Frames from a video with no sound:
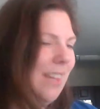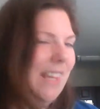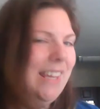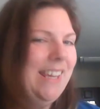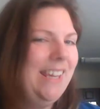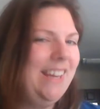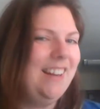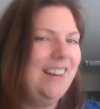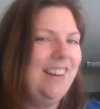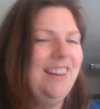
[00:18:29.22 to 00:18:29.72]

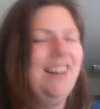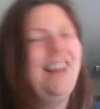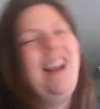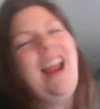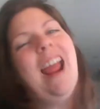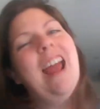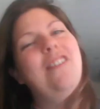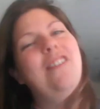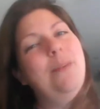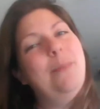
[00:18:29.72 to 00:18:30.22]
here.
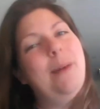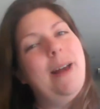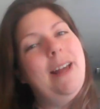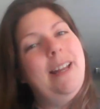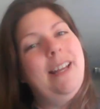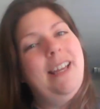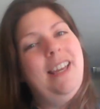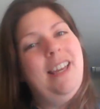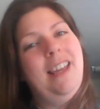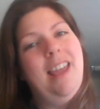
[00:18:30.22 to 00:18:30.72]

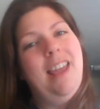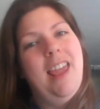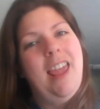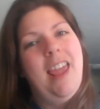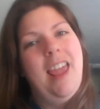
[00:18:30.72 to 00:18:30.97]
Everybody,